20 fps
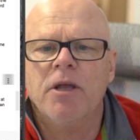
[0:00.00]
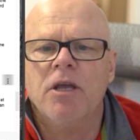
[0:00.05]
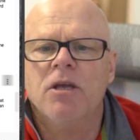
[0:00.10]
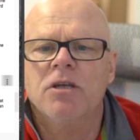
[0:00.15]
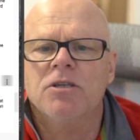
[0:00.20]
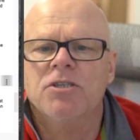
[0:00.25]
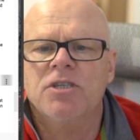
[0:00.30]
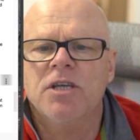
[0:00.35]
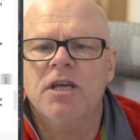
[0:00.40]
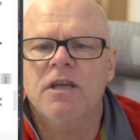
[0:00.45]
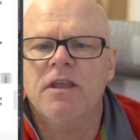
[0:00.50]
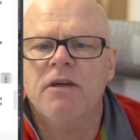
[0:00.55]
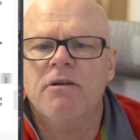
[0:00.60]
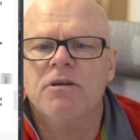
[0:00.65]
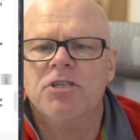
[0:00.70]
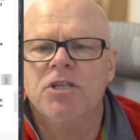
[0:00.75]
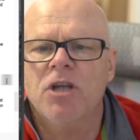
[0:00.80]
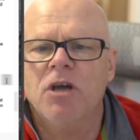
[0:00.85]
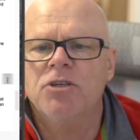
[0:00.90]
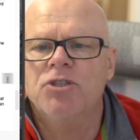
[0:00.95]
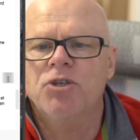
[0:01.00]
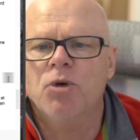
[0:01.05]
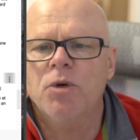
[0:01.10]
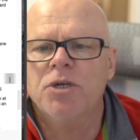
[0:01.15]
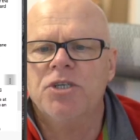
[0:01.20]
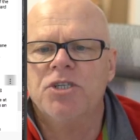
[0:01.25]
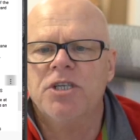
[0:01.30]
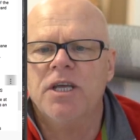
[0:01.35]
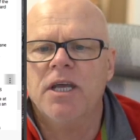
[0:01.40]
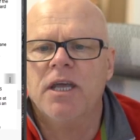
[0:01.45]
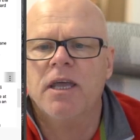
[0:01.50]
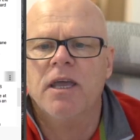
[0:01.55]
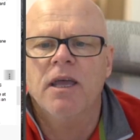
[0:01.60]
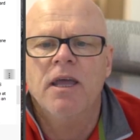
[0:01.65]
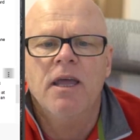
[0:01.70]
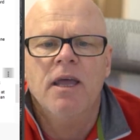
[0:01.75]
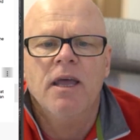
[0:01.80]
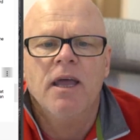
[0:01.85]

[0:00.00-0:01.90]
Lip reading: you can see there is no joystick